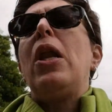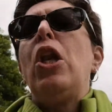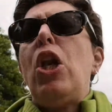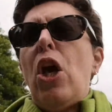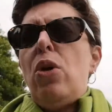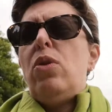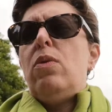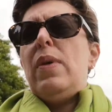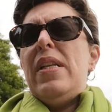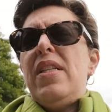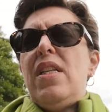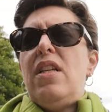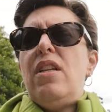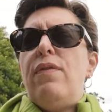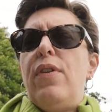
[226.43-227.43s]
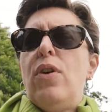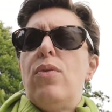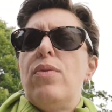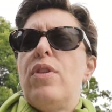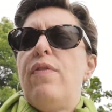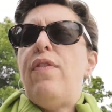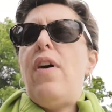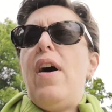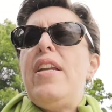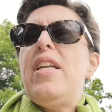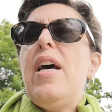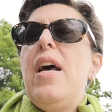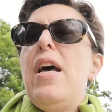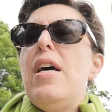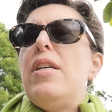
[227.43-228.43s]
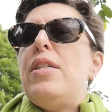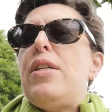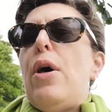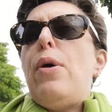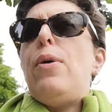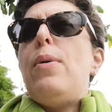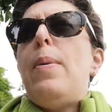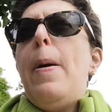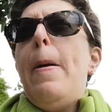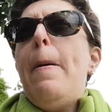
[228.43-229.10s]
local ones are difficult to find. So